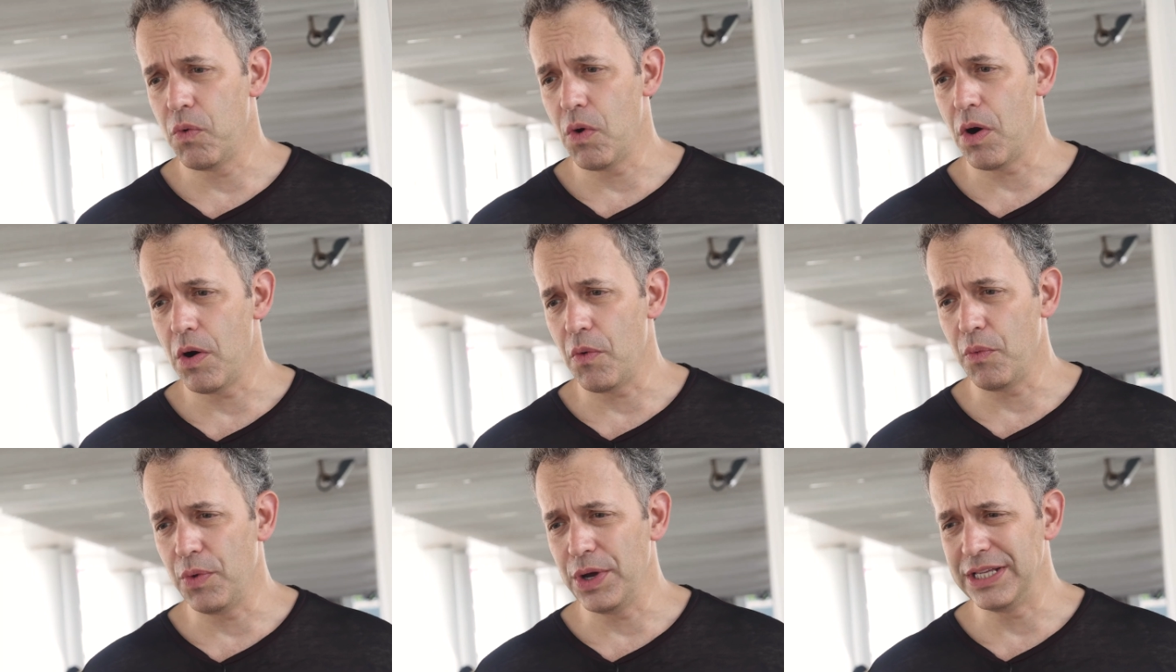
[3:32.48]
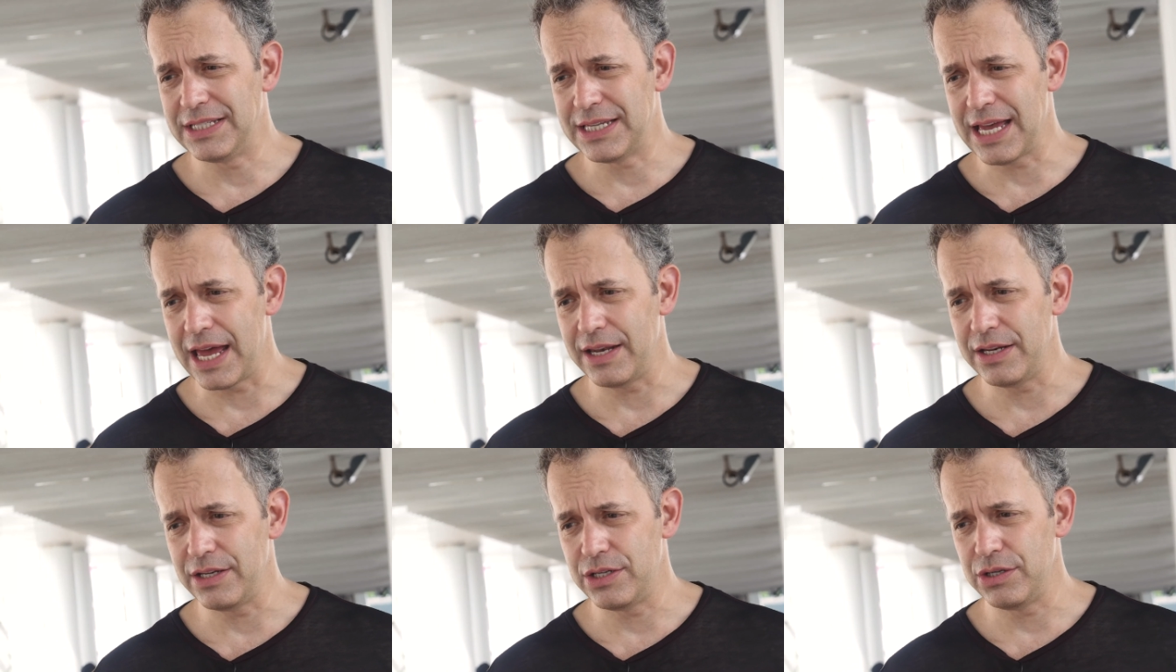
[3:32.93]
what we
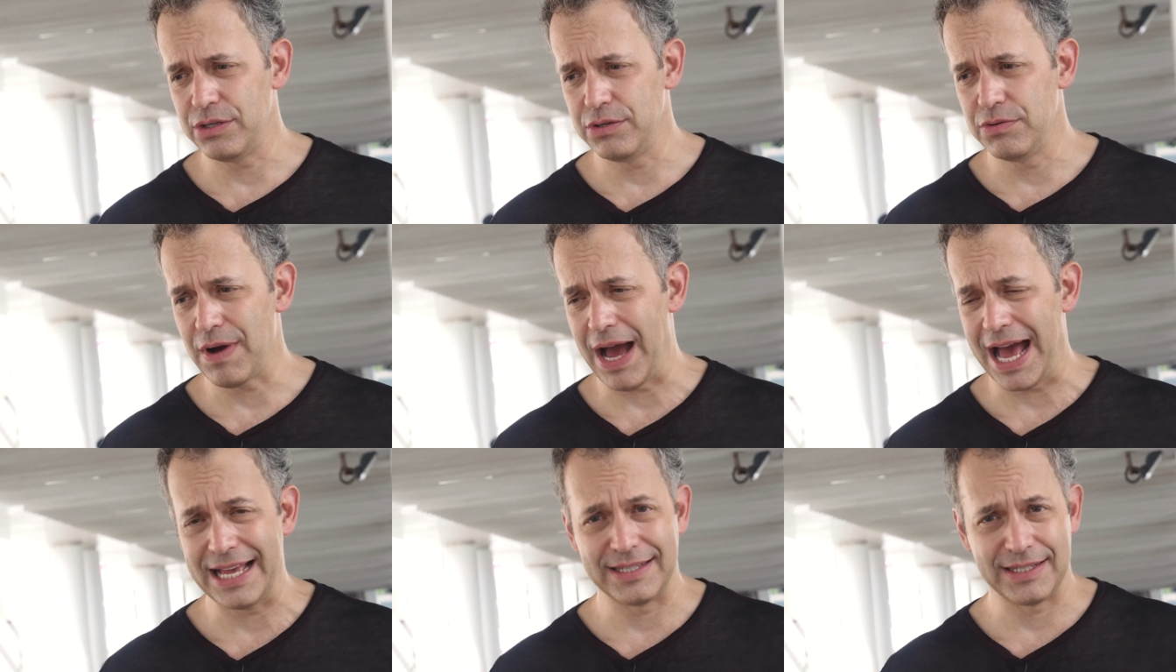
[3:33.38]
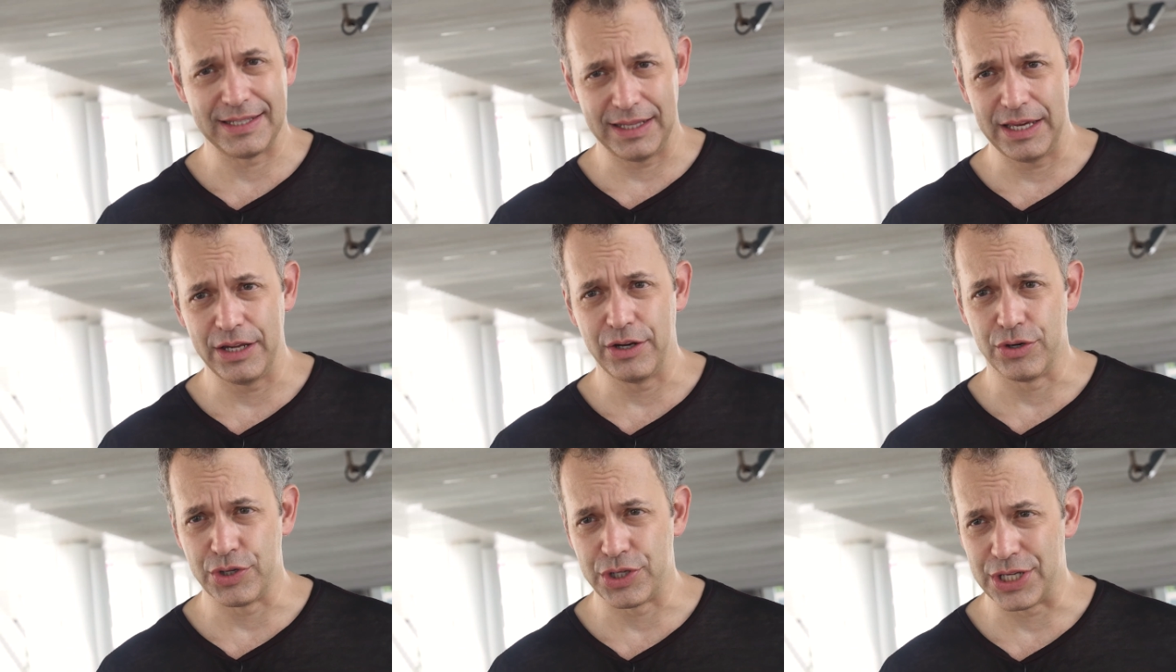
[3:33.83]
tend to, as
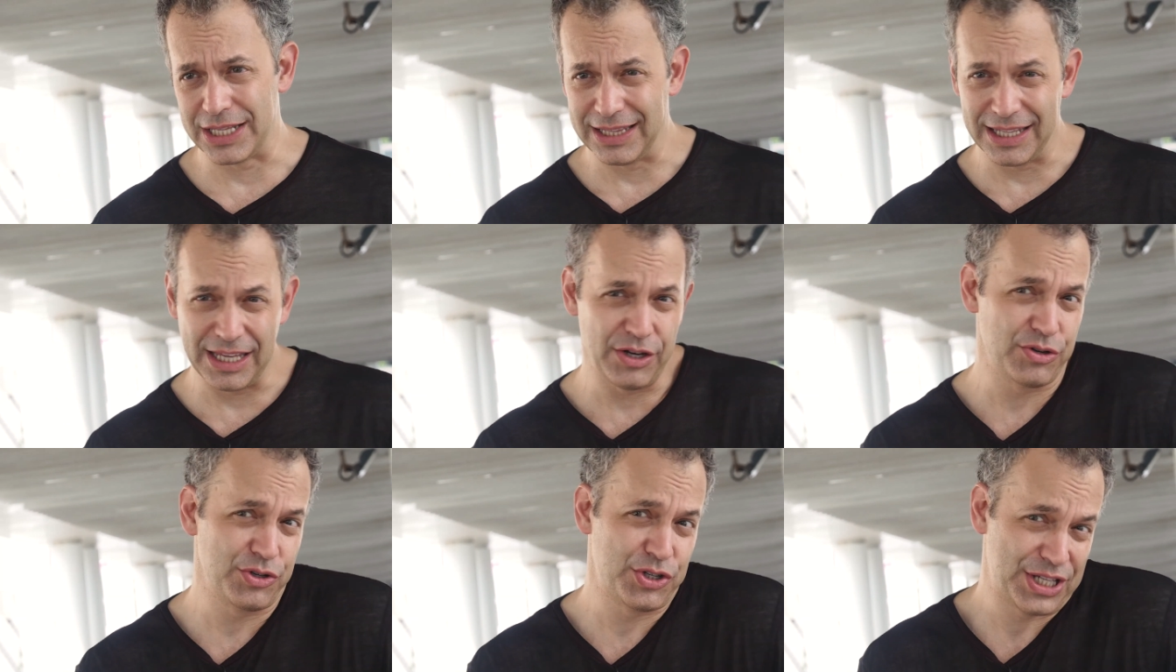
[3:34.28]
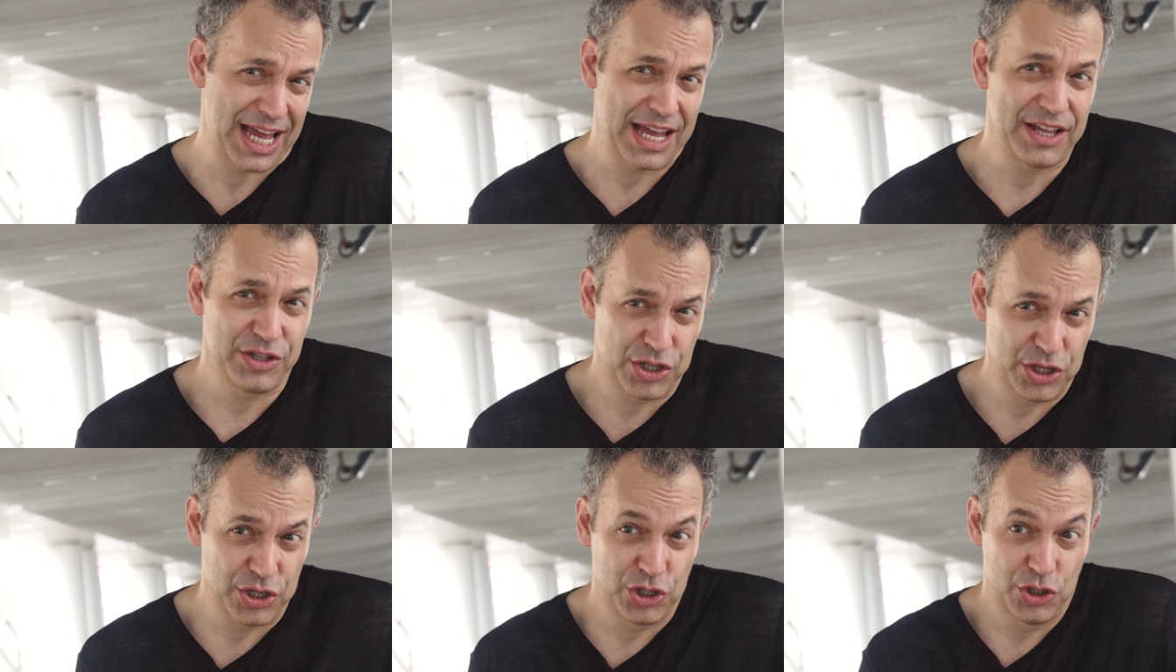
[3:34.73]
leaders, and leaders
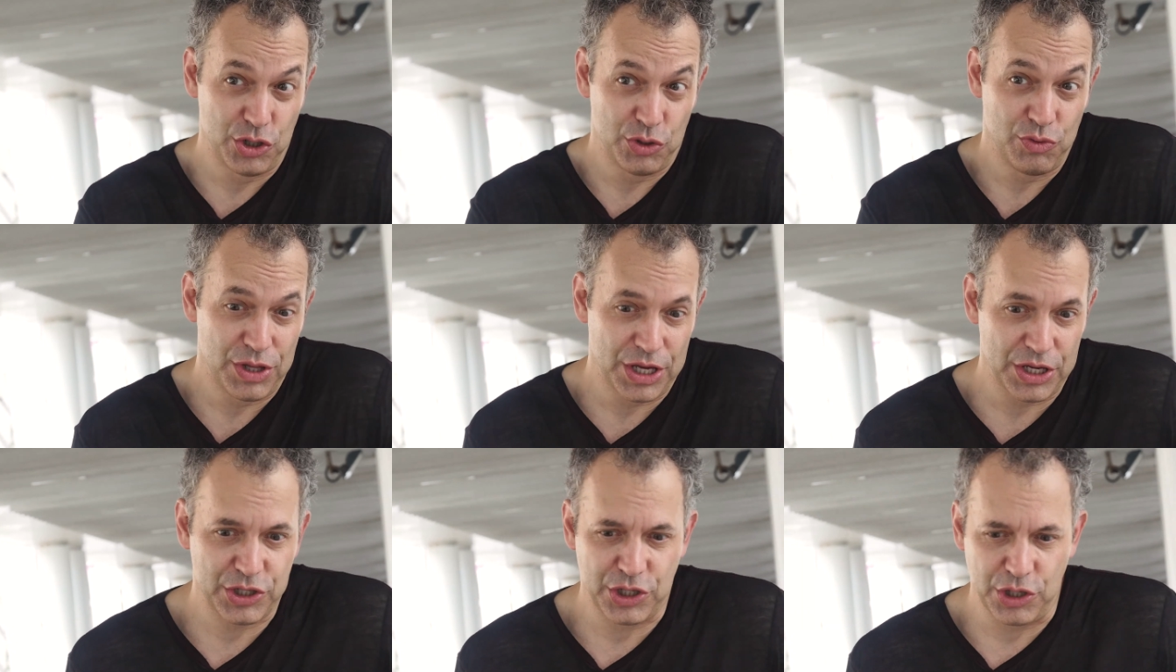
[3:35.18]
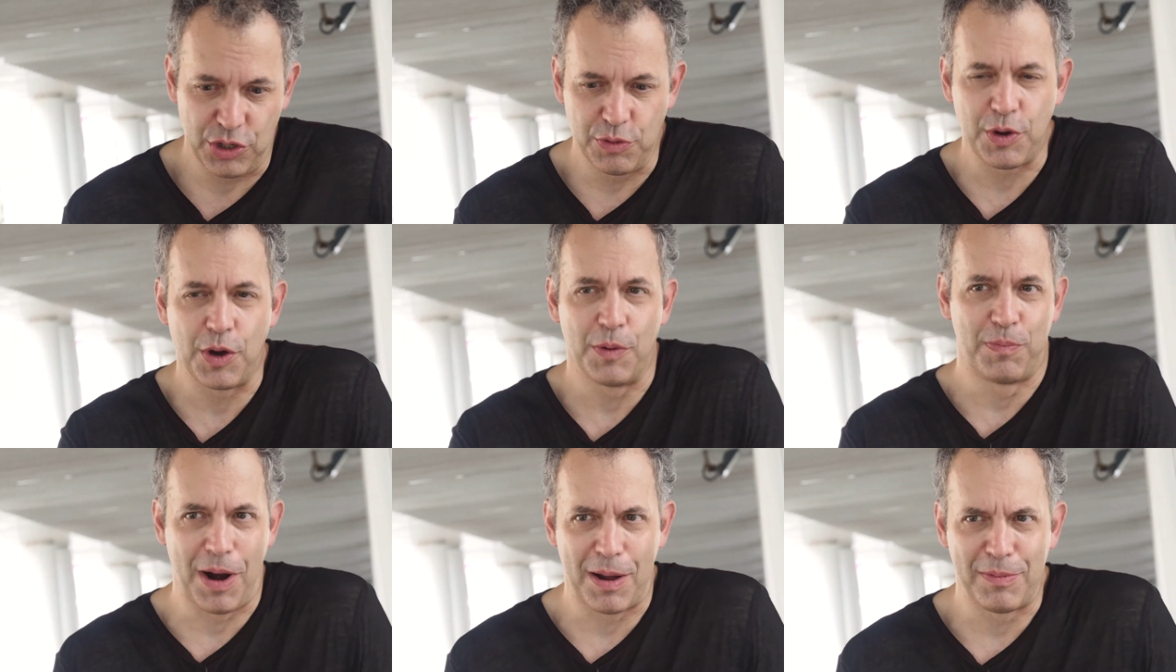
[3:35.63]
tend to do this,
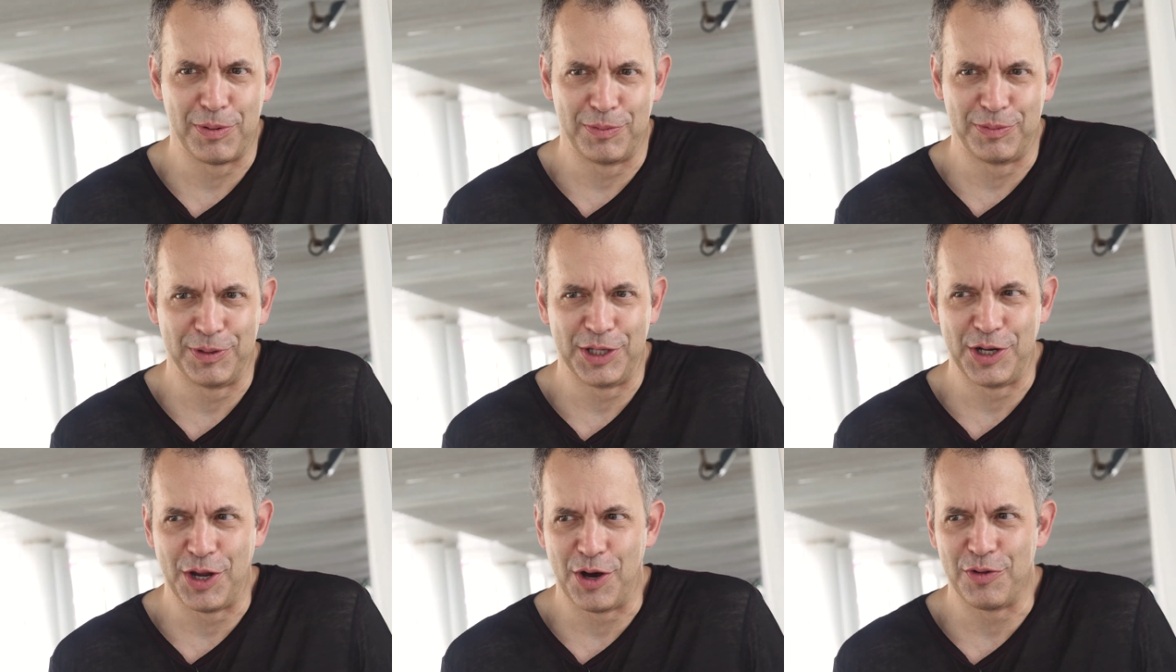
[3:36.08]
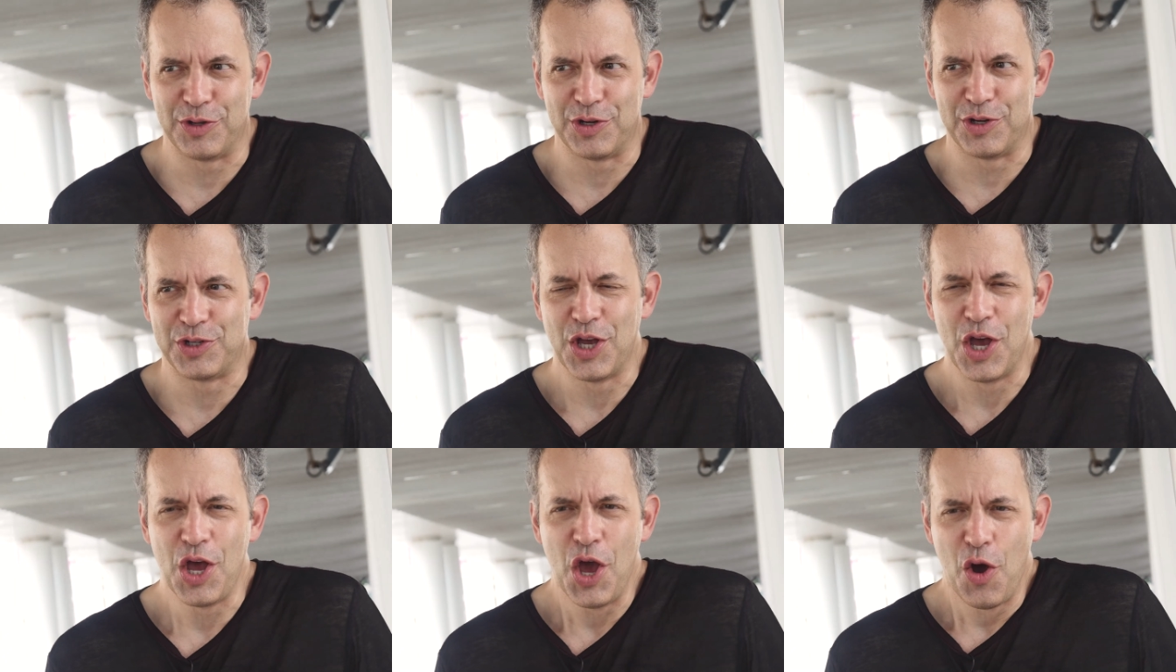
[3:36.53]
you could probably know
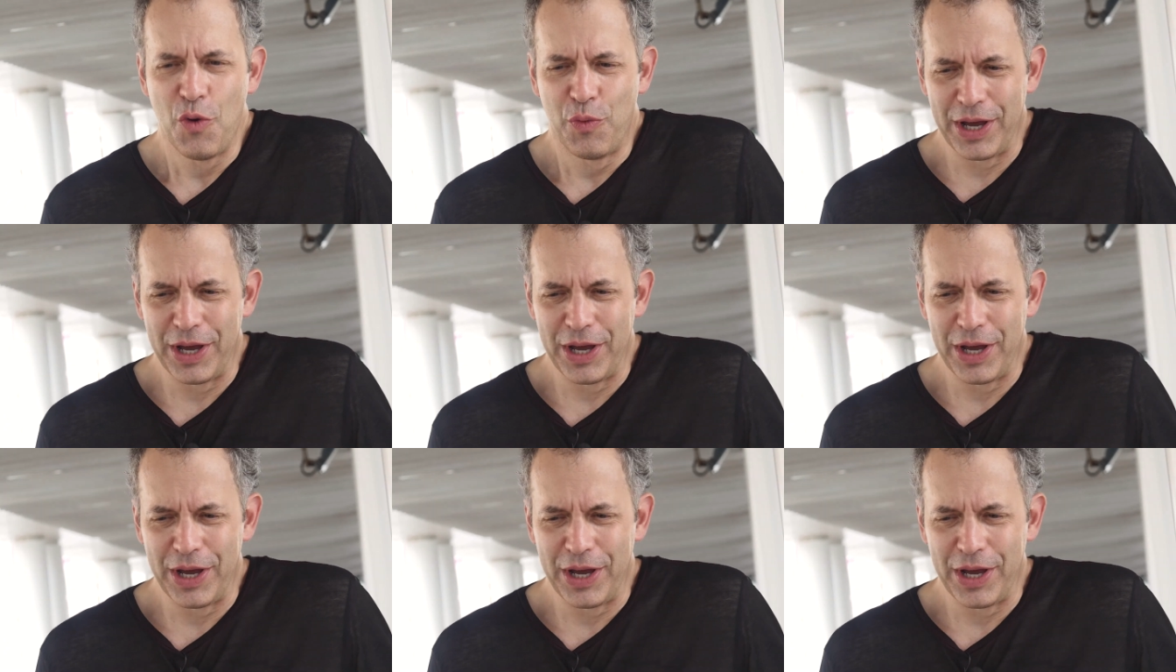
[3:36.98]
there's,